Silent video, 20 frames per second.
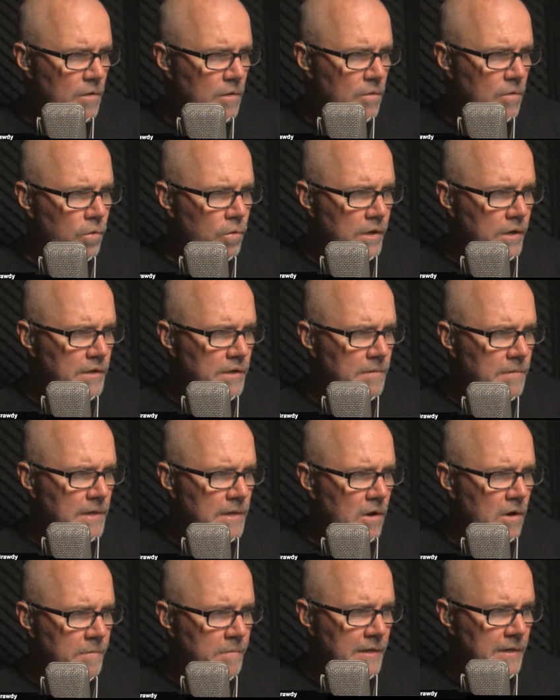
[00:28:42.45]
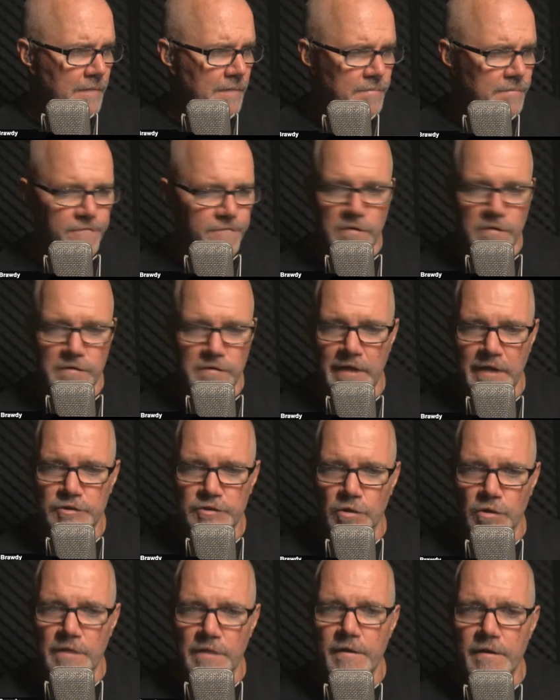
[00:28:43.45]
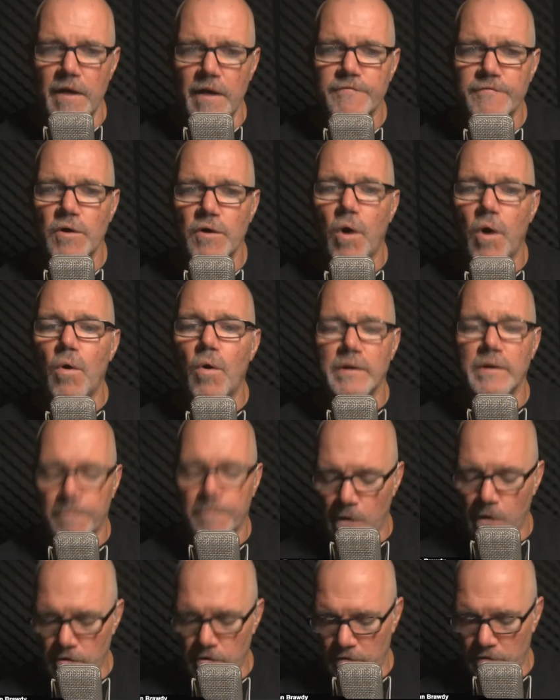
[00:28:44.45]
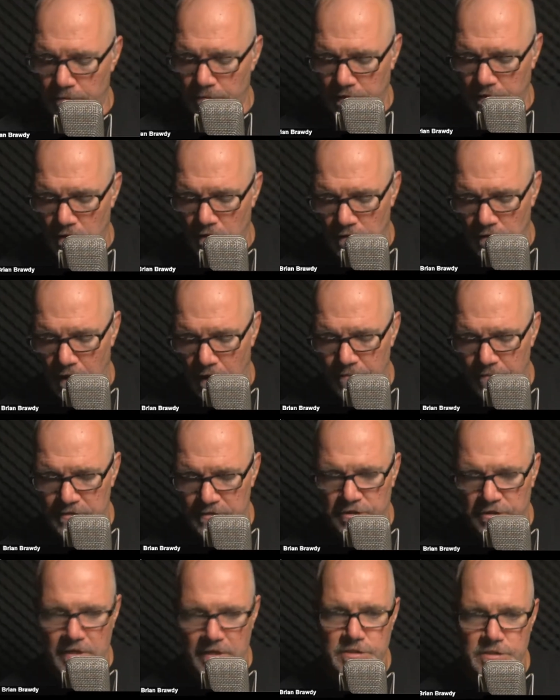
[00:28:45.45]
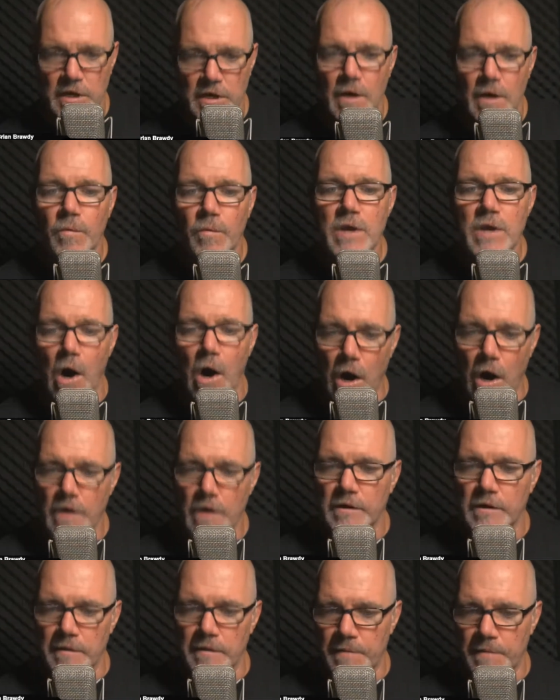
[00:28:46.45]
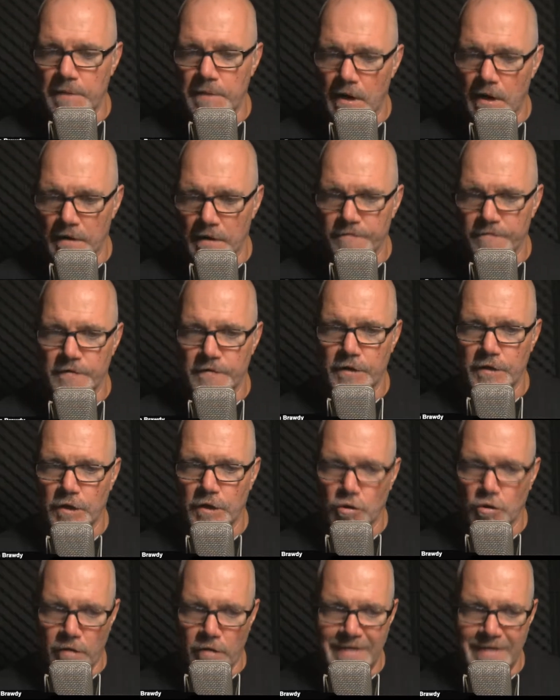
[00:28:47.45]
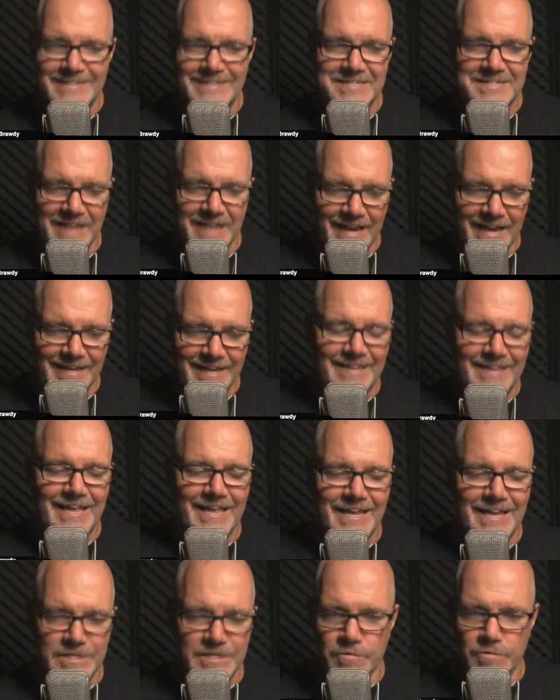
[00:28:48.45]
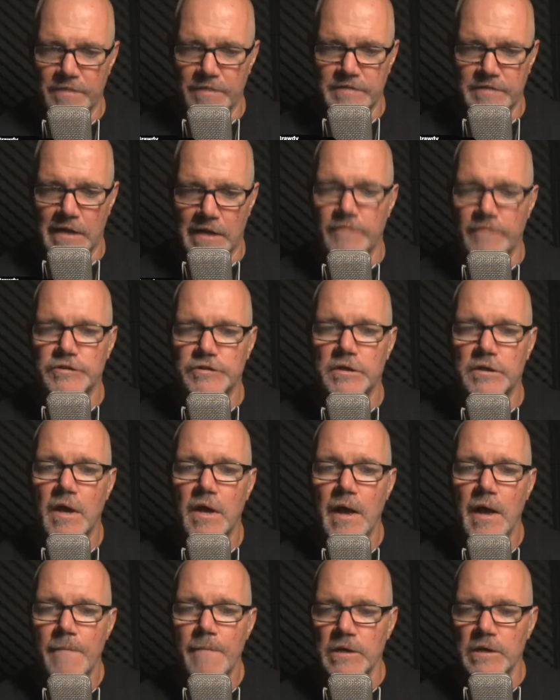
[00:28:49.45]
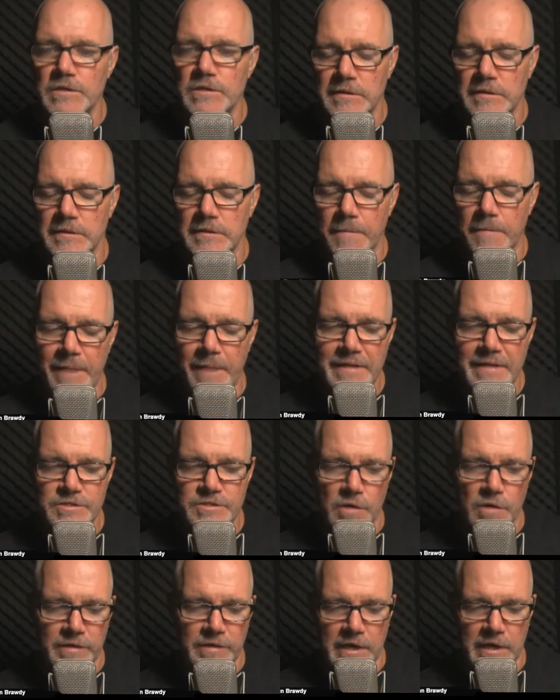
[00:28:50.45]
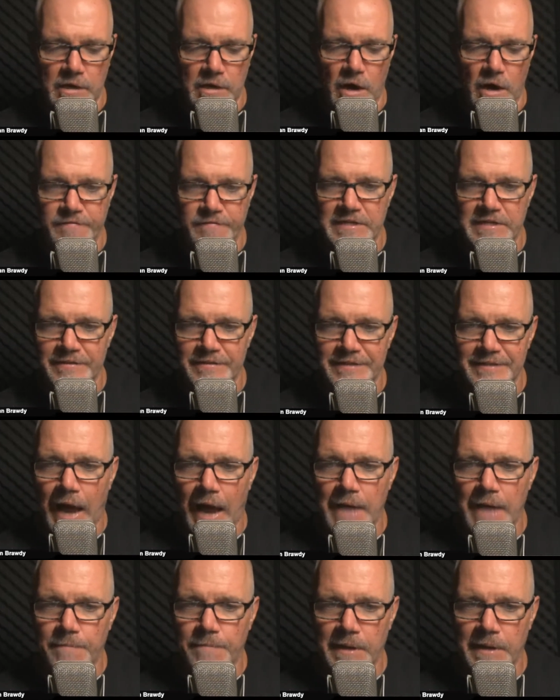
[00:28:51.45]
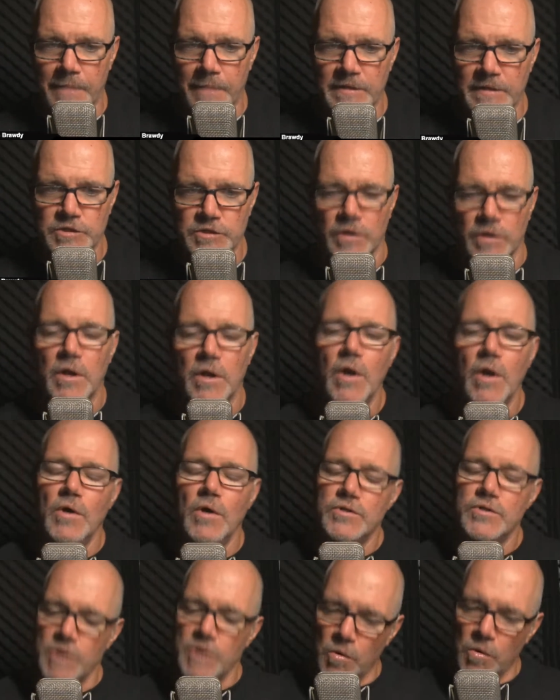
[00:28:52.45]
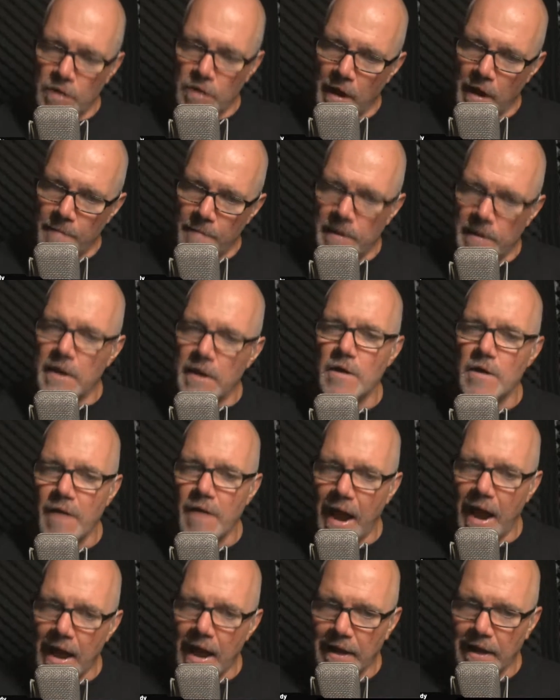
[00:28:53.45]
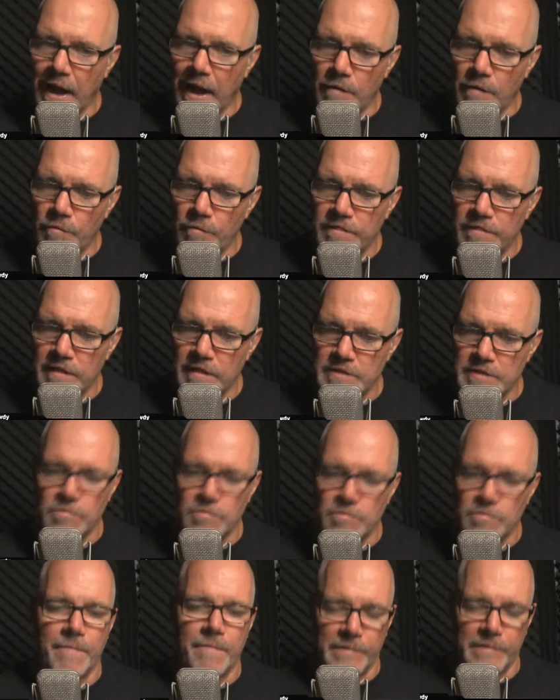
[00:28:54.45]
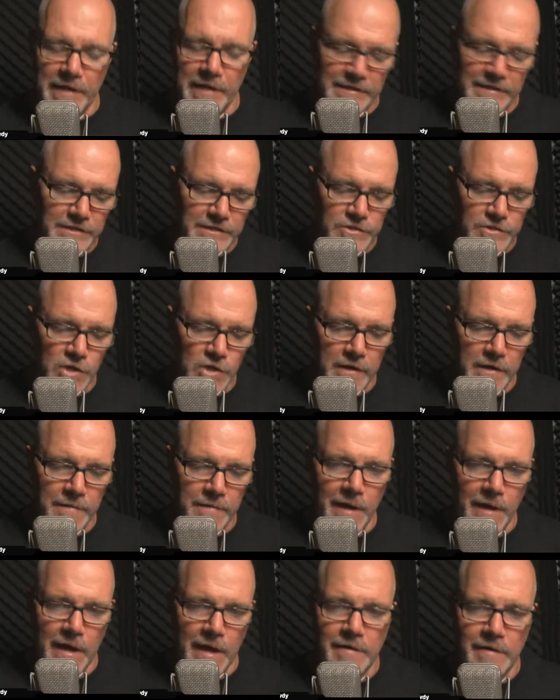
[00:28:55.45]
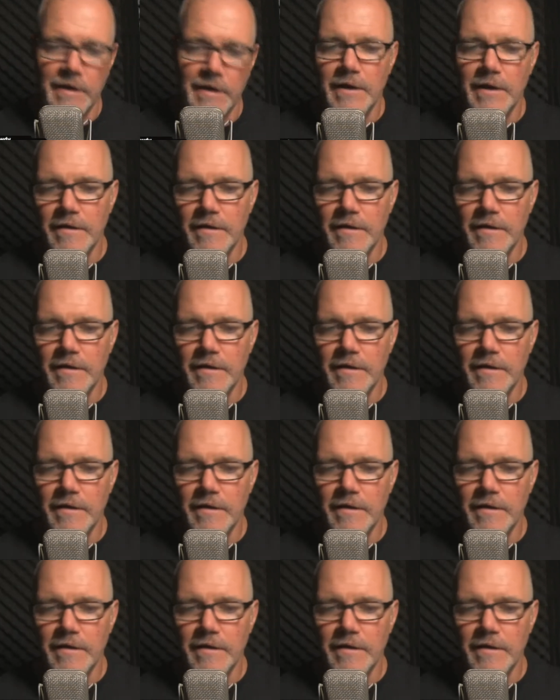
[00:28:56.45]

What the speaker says: We're going to be opening up the phone lines shortly thereafter. Oh, and a programming note, I'll mention this. We are going to be on for the greatest night in the history of television because the debates don't kick off till 9 p.m. Eastern. So come here, hang out with us. We'll have plenty to talk about.